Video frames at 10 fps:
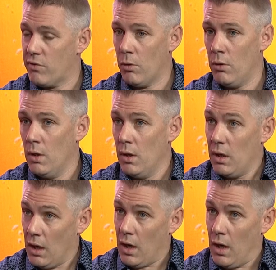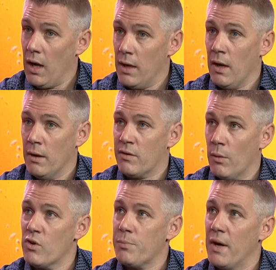So in
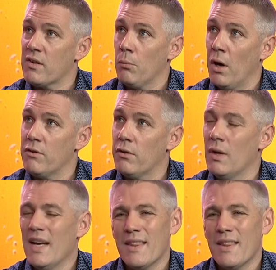some respects, it might do.